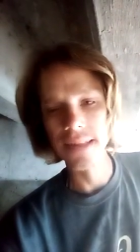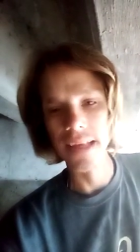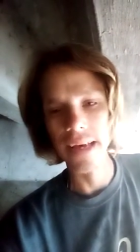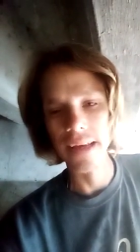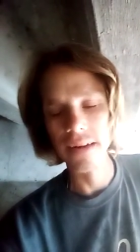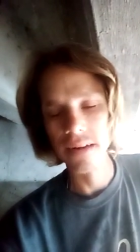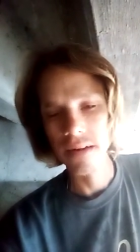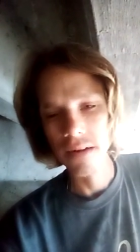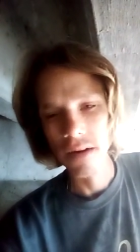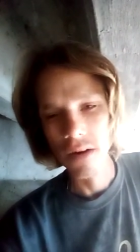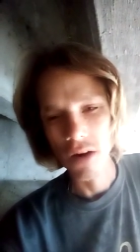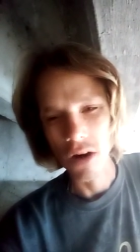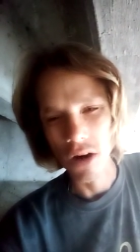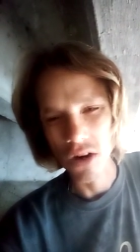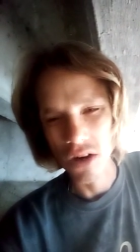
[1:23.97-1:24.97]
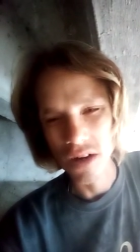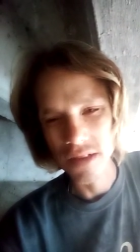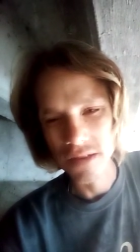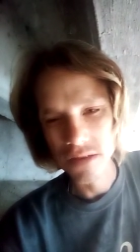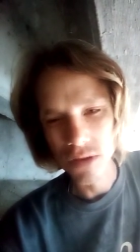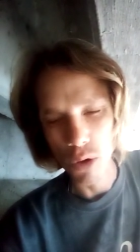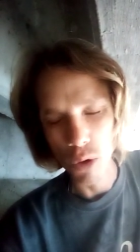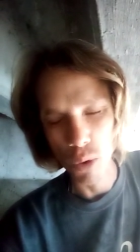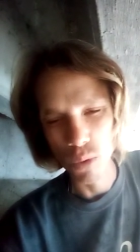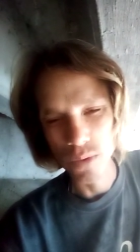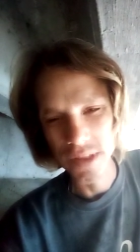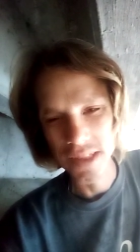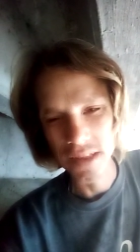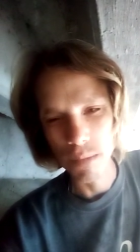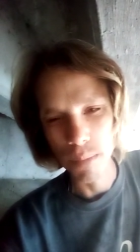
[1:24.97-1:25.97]
that are untold
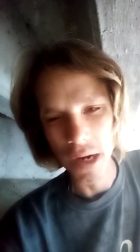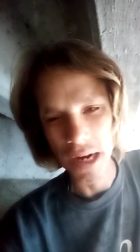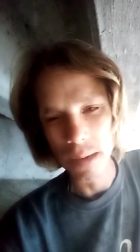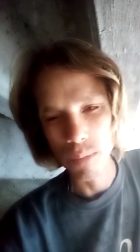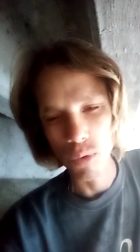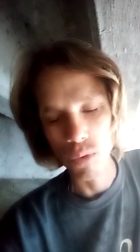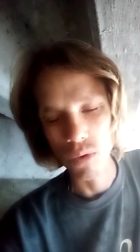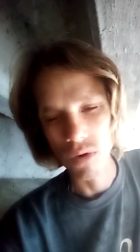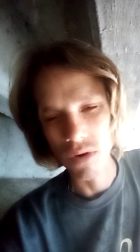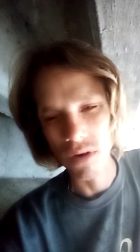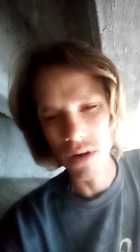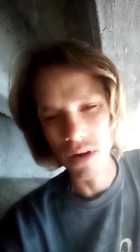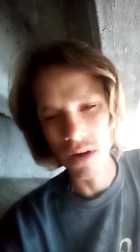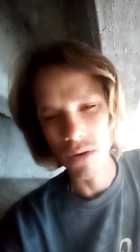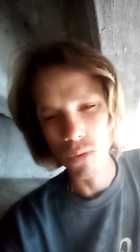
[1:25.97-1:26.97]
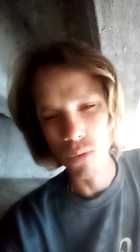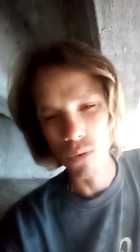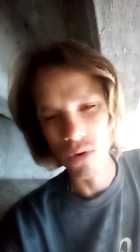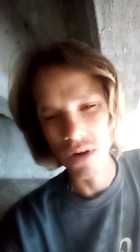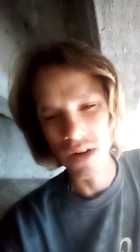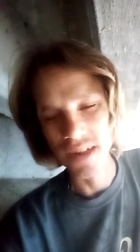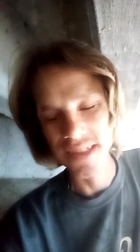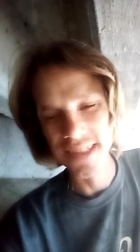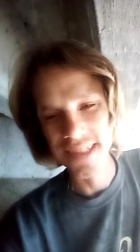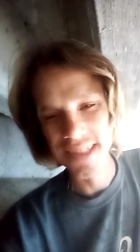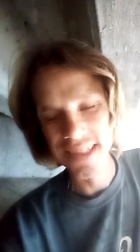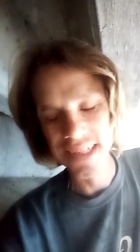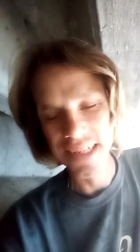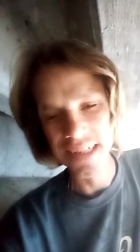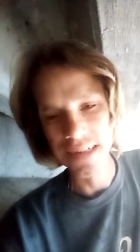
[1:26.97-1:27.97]
in the Bible or,
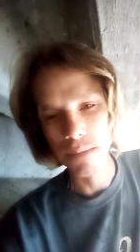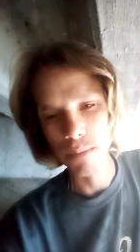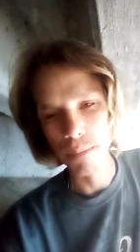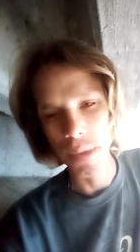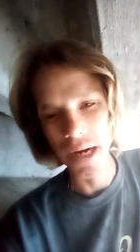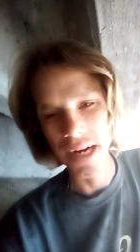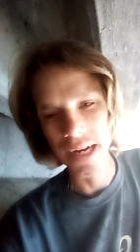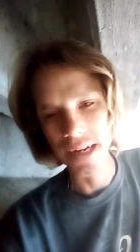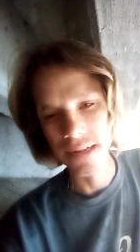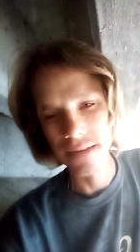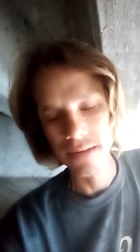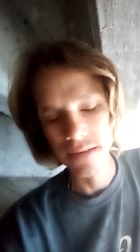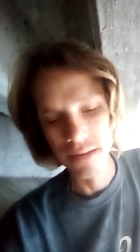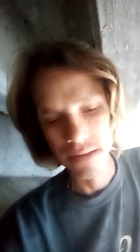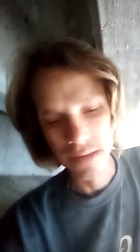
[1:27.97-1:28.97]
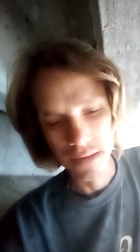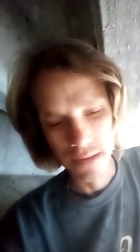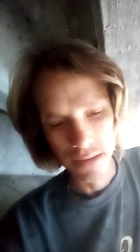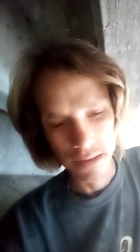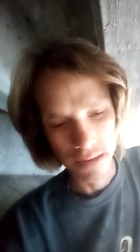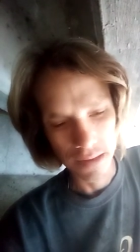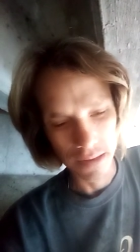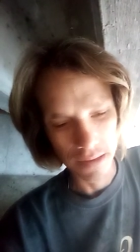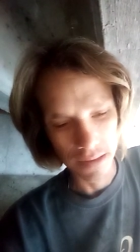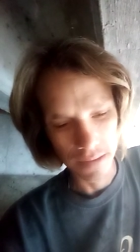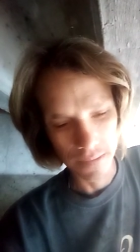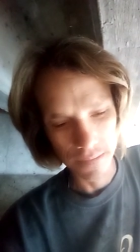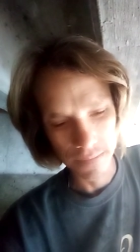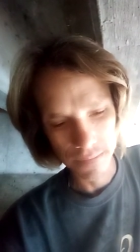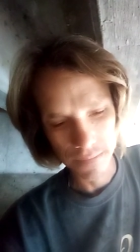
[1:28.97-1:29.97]
unseen by uh,
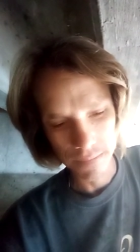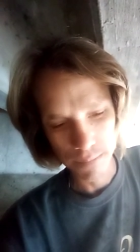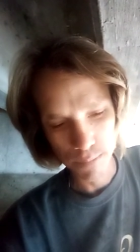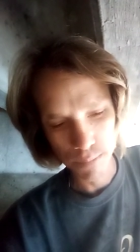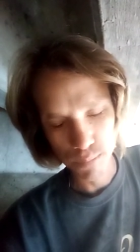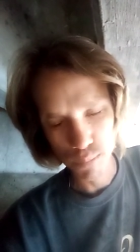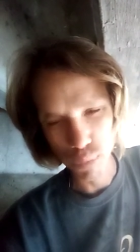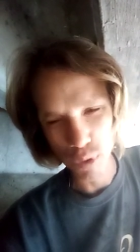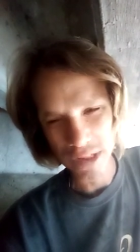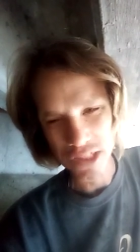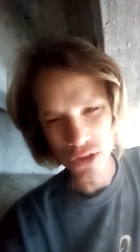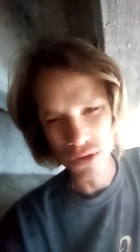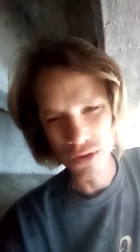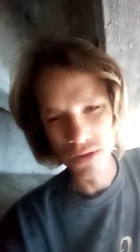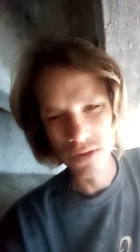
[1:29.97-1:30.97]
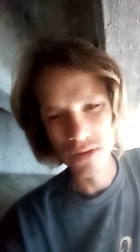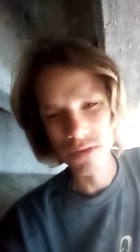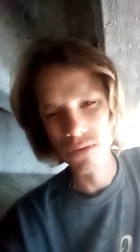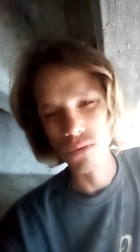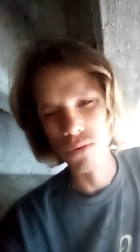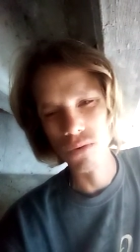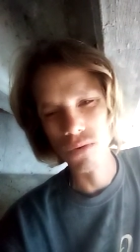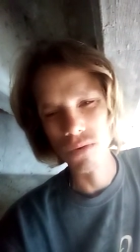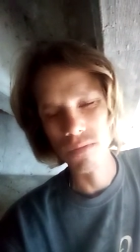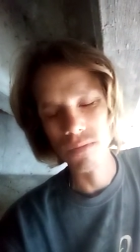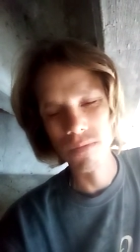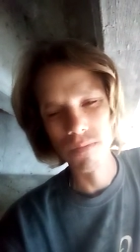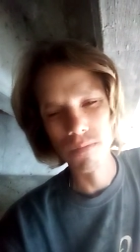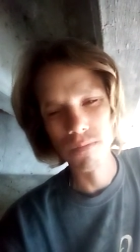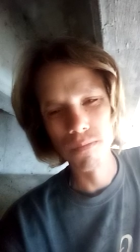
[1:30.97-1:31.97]
preachers
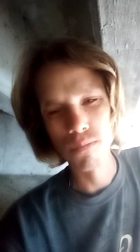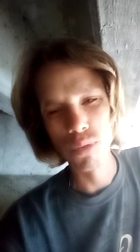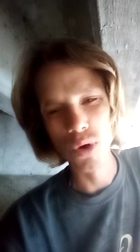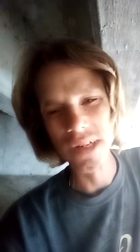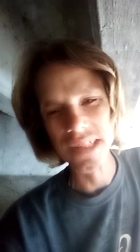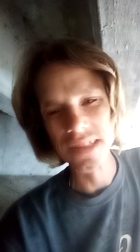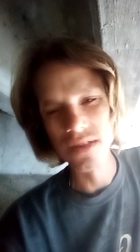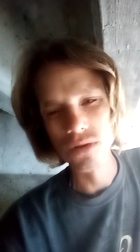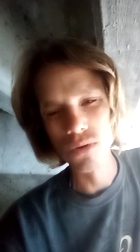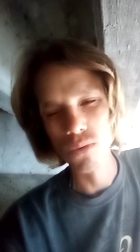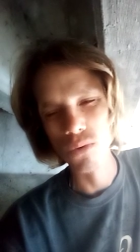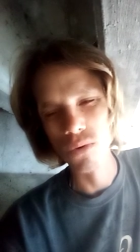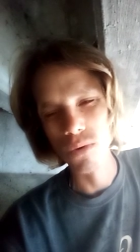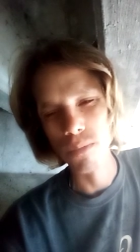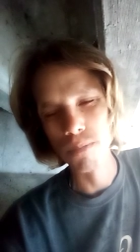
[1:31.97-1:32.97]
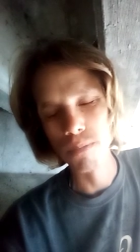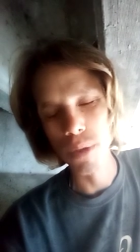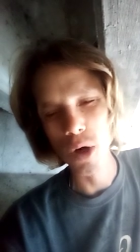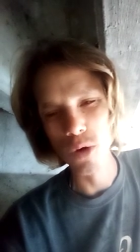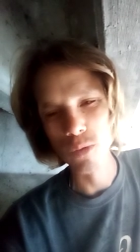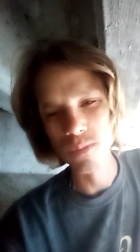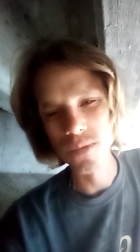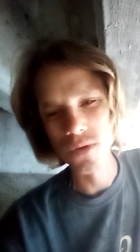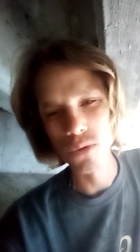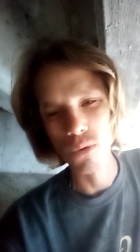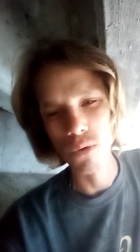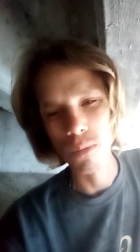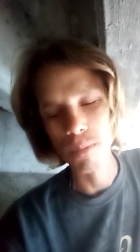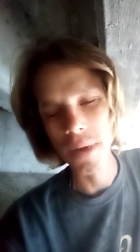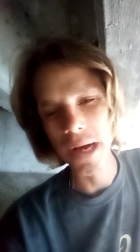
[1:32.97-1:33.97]
priests or popes
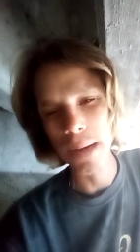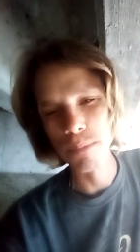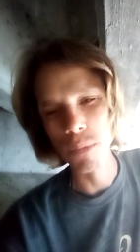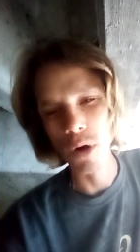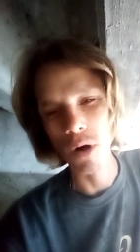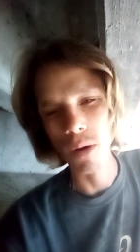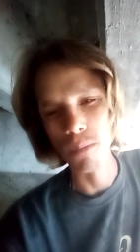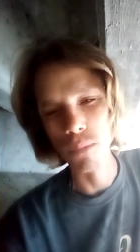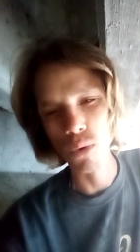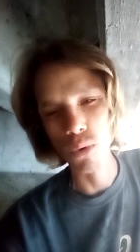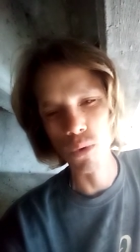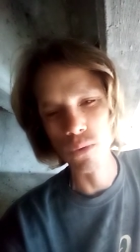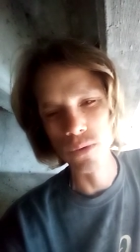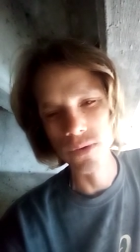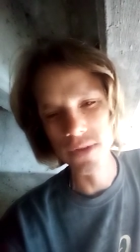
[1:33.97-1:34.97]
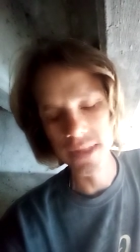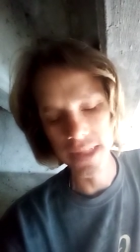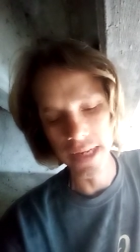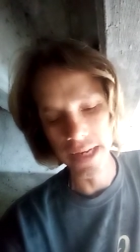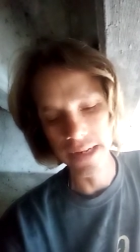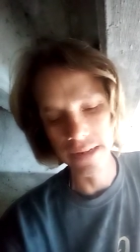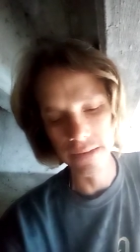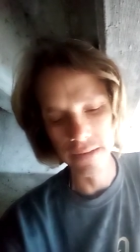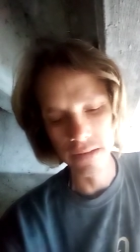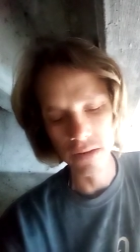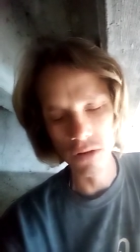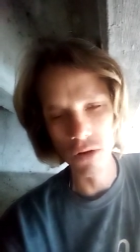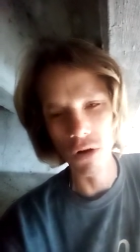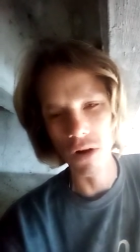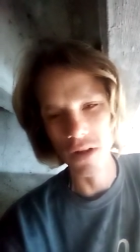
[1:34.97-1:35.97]
or papal bulls, they
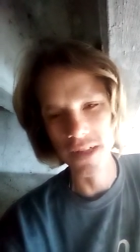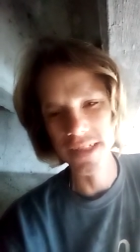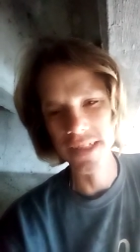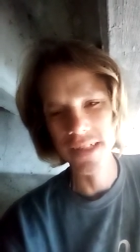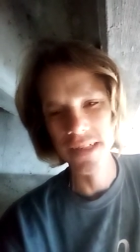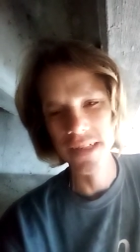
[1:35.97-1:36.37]
call it,